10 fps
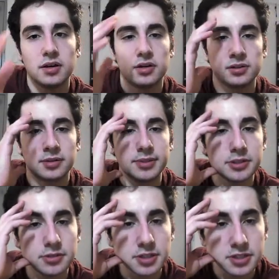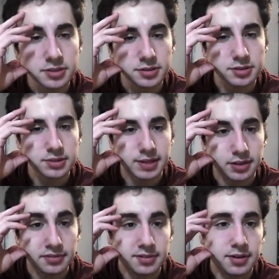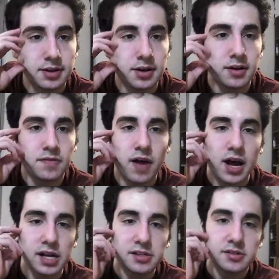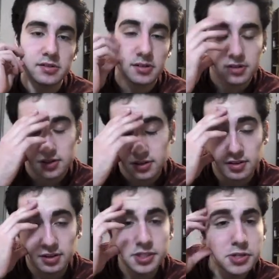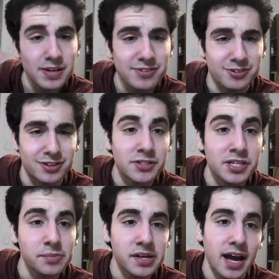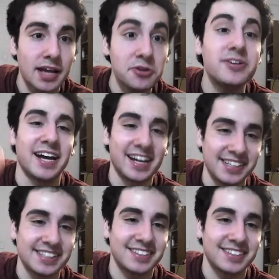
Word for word: Number 212, find. This is when you look for something and you get it.